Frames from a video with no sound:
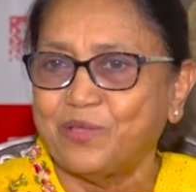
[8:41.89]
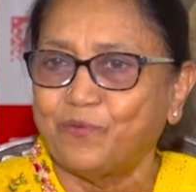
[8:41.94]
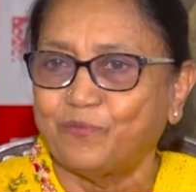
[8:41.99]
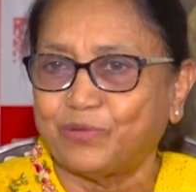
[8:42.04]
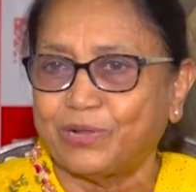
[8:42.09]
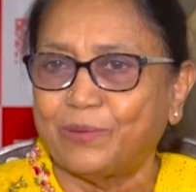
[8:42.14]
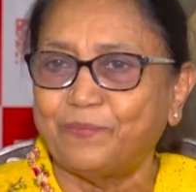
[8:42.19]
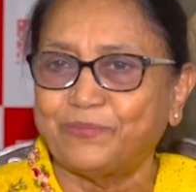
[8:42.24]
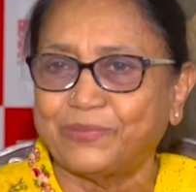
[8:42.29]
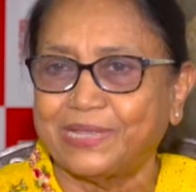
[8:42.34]

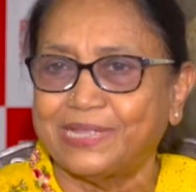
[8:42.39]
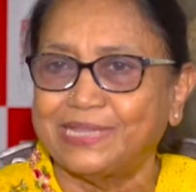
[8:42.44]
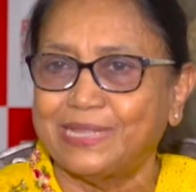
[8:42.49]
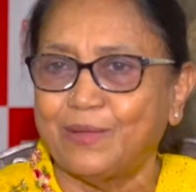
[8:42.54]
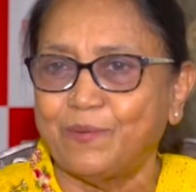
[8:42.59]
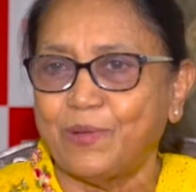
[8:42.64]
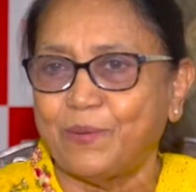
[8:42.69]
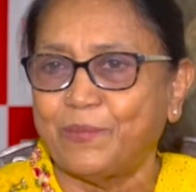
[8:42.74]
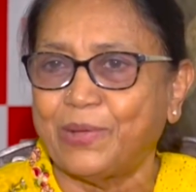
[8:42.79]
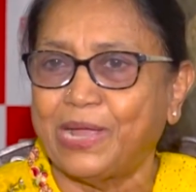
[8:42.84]
From
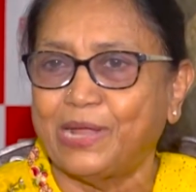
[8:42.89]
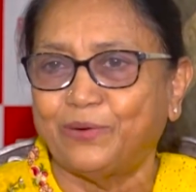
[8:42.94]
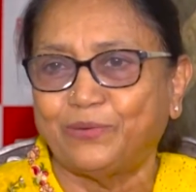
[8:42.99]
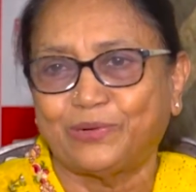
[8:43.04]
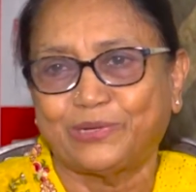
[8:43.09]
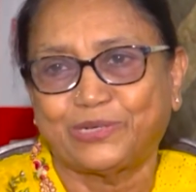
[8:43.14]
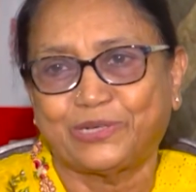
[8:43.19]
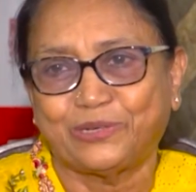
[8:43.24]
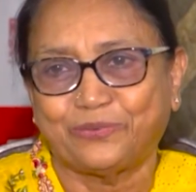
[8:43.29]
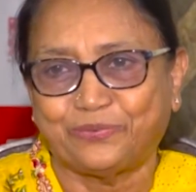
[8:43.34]
Chandamama, I
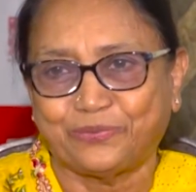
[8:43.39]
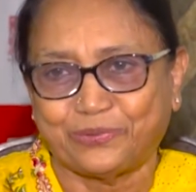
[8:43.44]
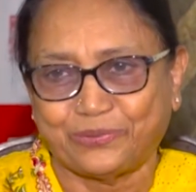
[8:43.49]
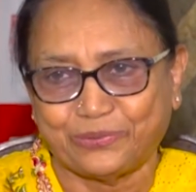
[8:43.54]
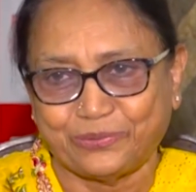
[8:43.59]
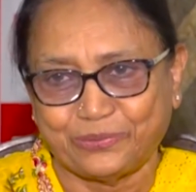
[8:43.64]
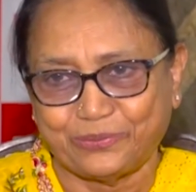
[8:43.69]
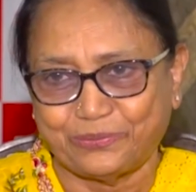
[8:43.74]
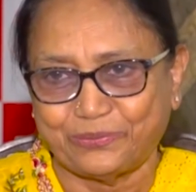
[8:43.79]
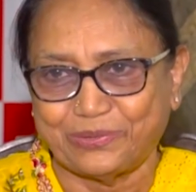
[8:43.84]
would shift
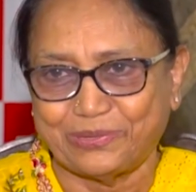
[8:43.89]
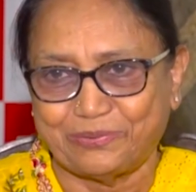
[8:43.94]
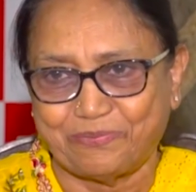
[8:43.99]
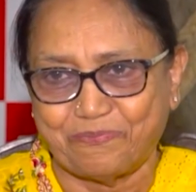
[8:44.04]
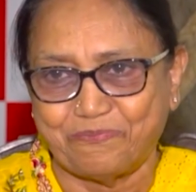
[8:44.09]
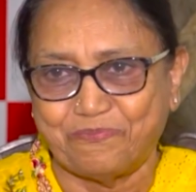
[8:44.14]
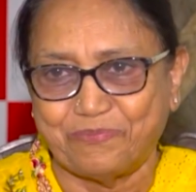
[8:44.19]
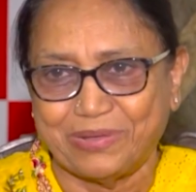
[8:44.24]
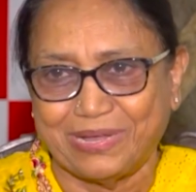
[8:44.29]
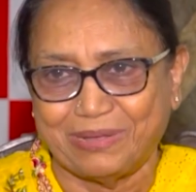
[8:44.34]
to
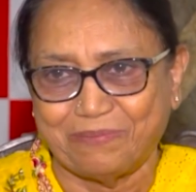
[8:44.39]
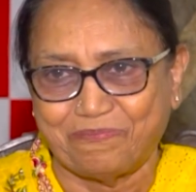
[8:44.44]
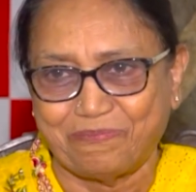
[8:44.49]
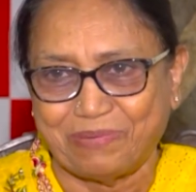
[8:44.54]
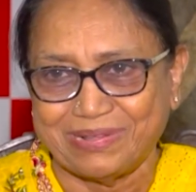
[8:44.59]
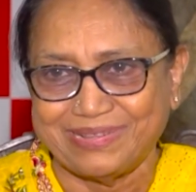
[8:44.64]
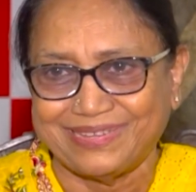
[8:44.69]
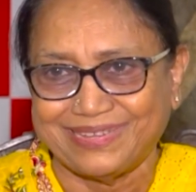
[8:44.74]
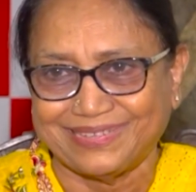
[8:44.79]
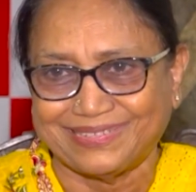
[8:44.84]

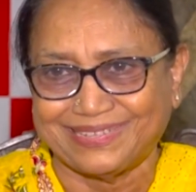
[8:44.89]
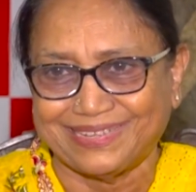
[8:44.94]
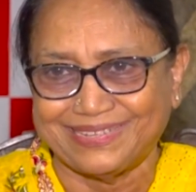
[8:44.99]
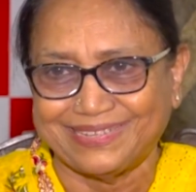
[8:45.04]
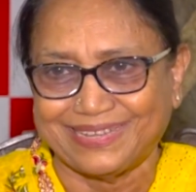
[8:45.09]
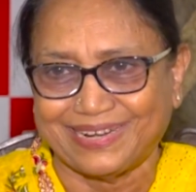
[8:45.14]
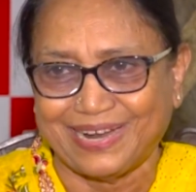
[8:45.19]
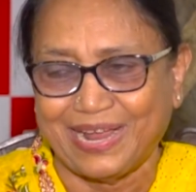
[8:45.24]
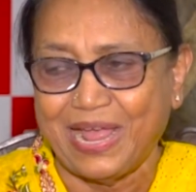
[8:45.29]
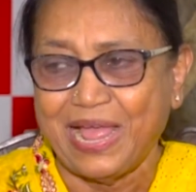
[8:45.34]

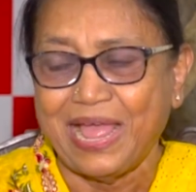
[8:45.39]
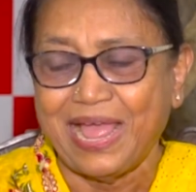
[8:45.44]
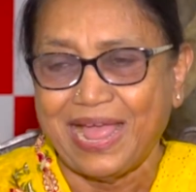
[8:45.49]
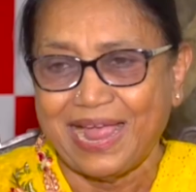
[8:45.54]
Panchatantra,